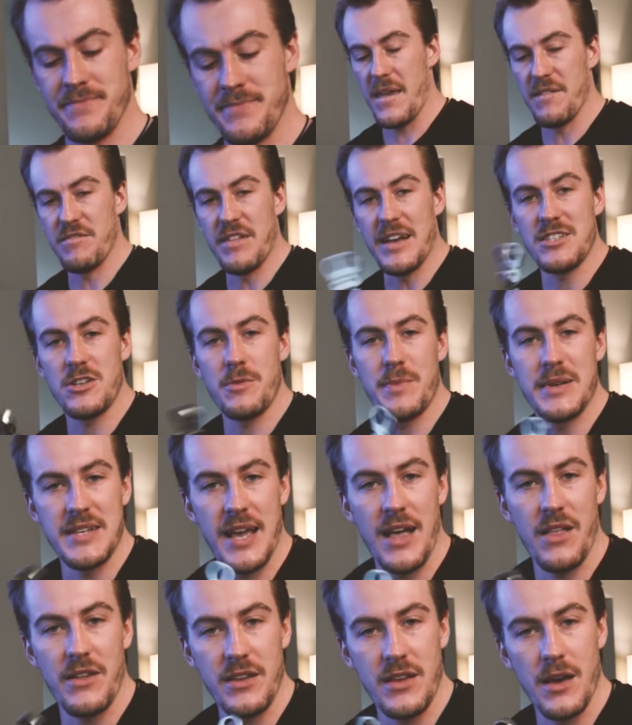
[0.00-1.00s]
If that's your
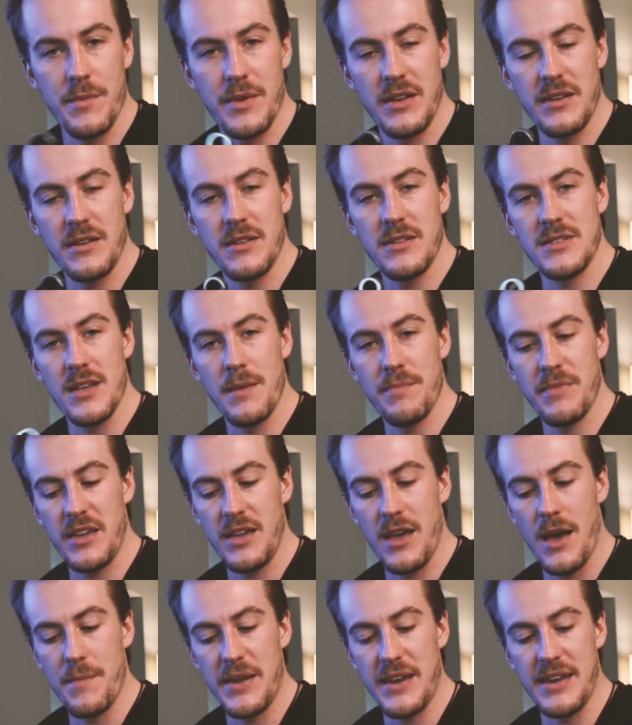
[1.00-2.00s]
mentality coming into
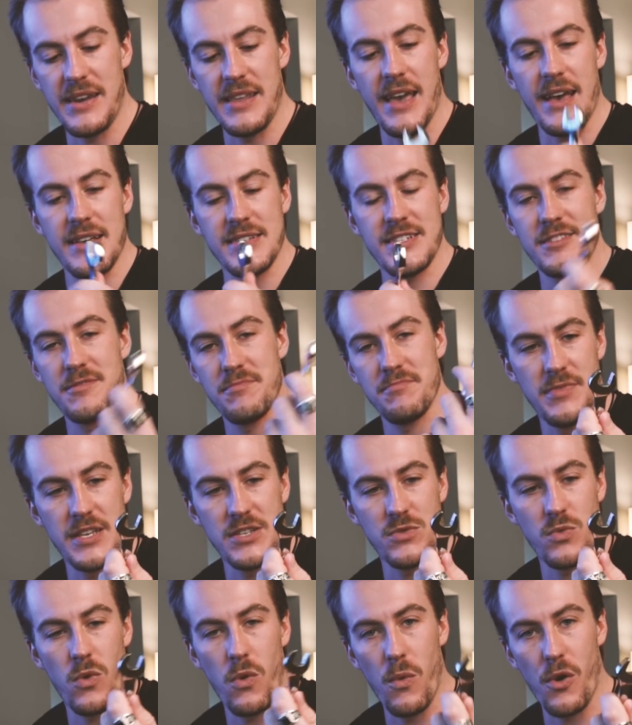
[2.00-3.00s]
something, I mean, yes,
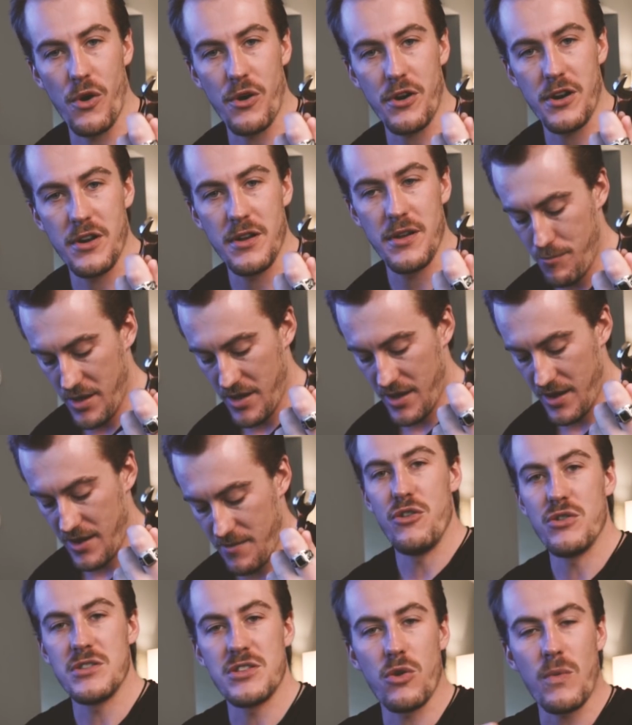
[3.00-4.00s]
this will work, but
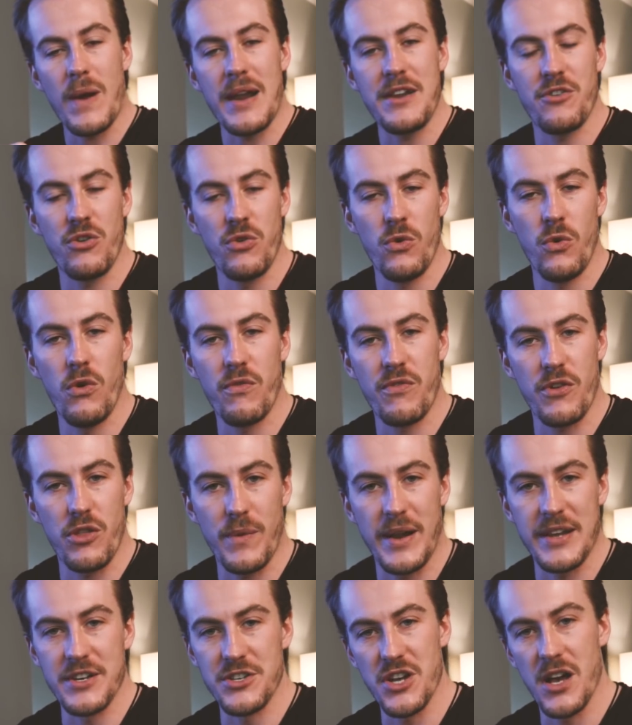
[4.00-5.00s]
there's the right tool for the
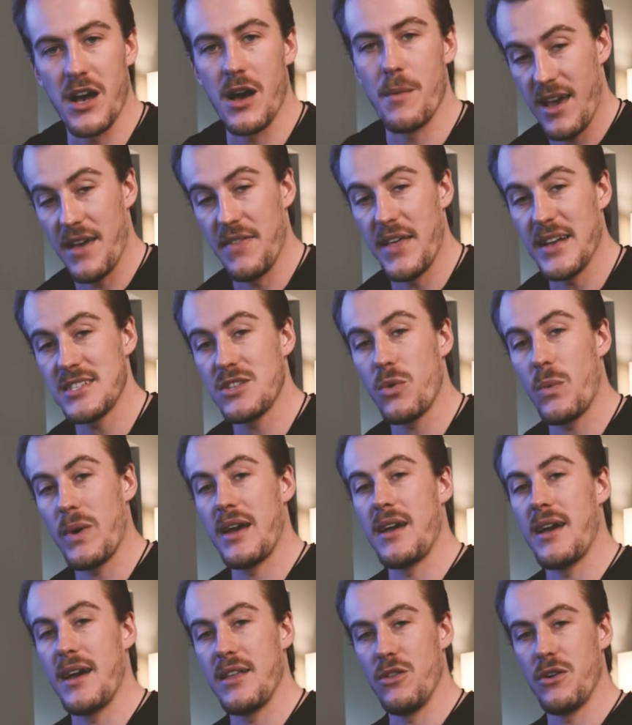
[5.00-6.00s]
right job. And that's the
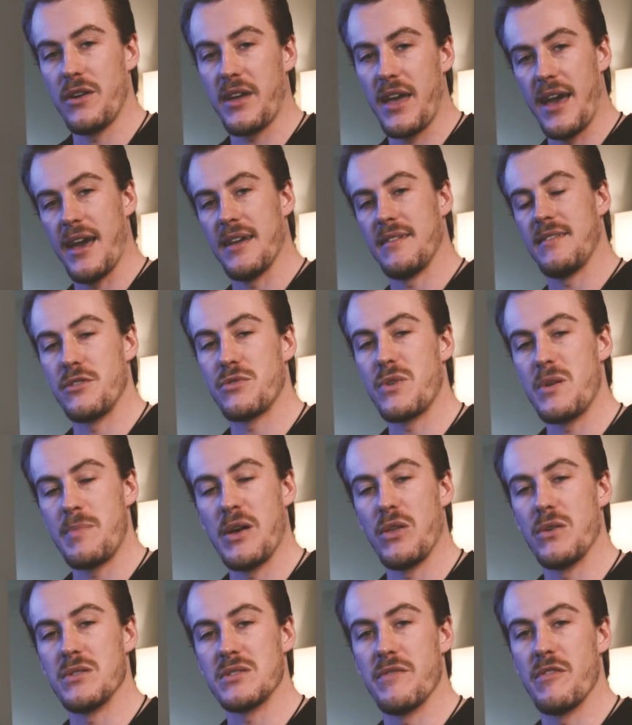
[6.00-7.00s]
way I look at 3
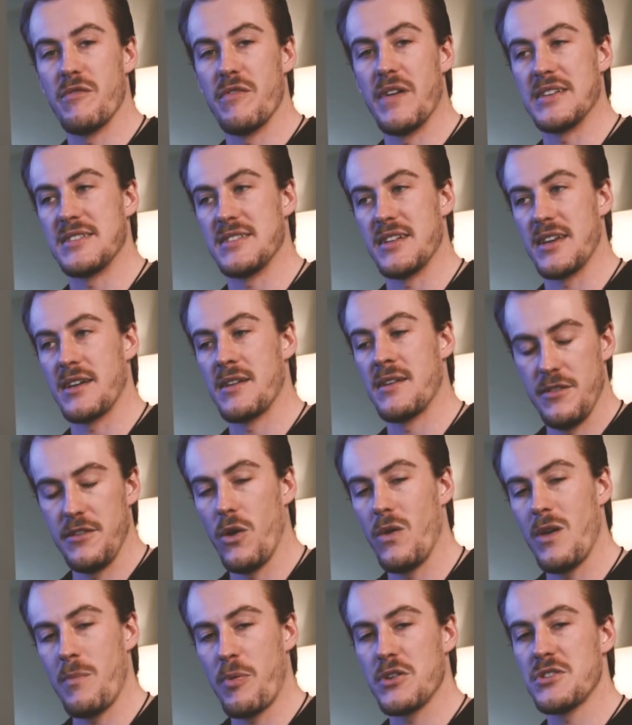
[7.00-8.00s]
pillars of investing. The
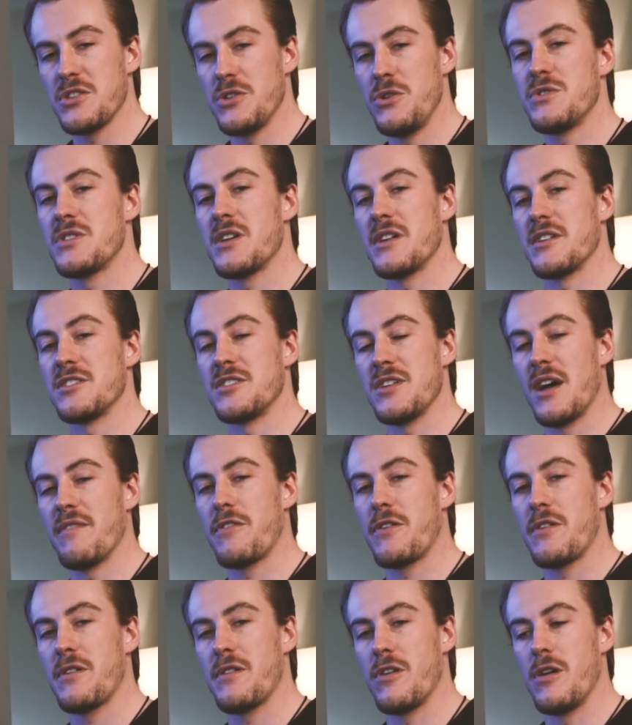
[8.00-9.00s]
only person who's gonna
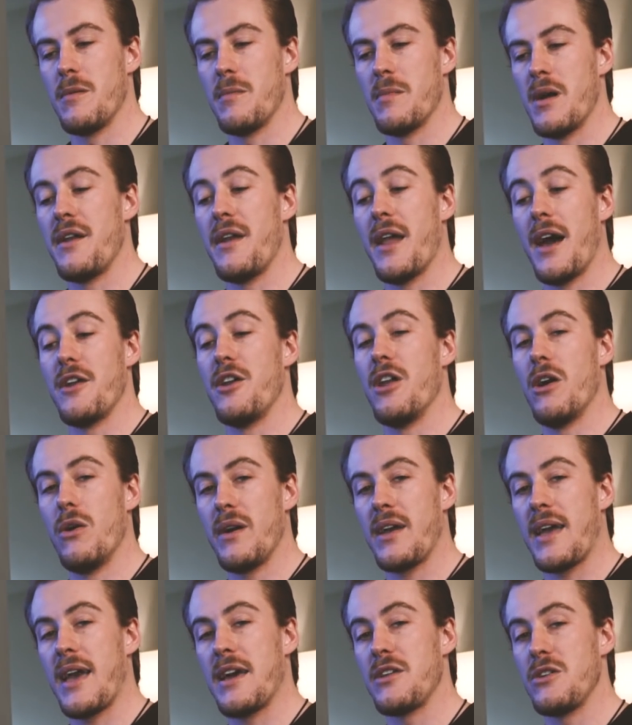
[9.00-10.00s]
suffer from not
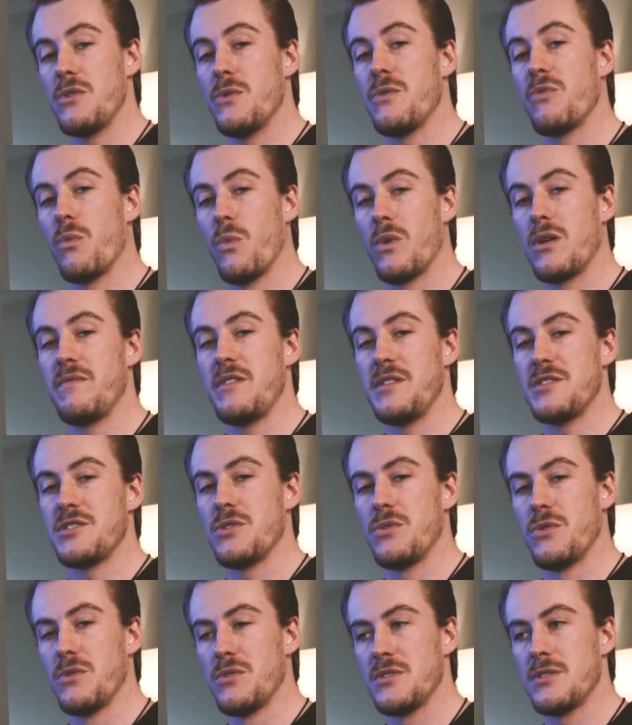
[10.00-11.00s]
knowing how to use one of these
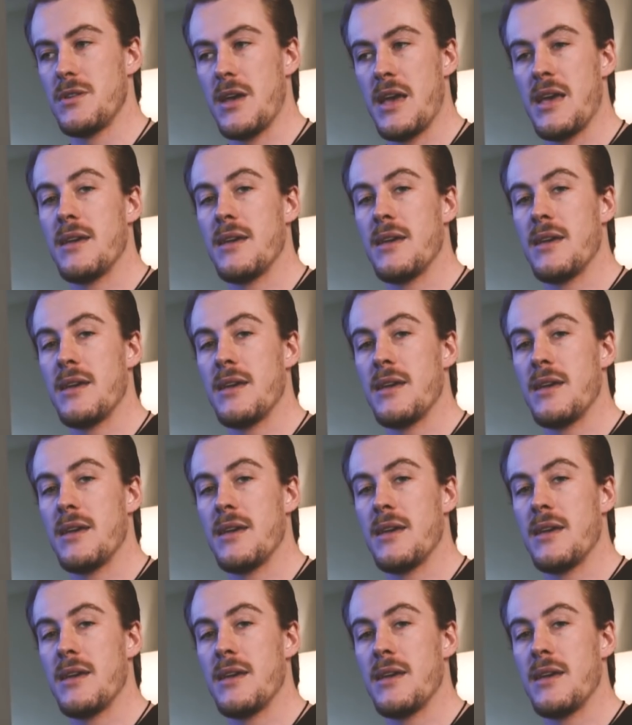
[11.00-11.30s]
tools